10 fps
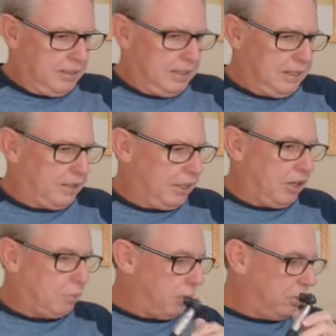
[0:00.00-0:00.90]
and I think
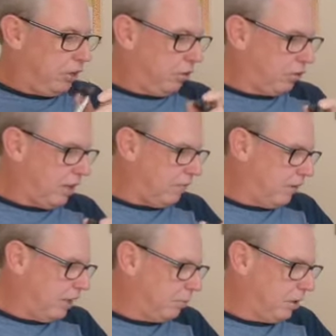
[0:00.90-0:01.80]
I'll probably use that a
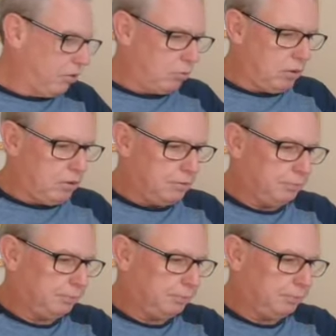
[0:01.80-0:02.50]
fair bit as well.